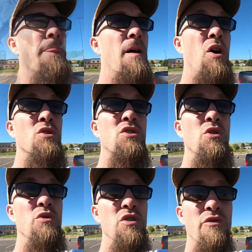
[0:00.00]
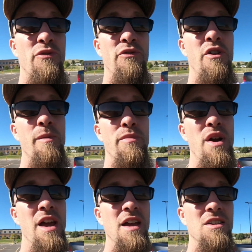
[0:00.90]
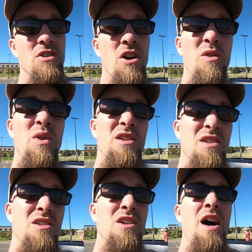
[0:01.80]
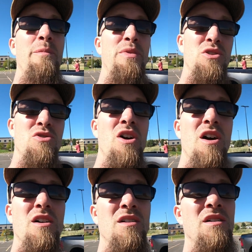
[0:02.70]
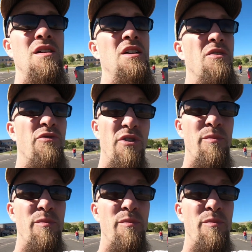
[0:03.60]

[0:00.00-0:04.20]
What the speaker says: Also, your front brakes are what stop the truck. Front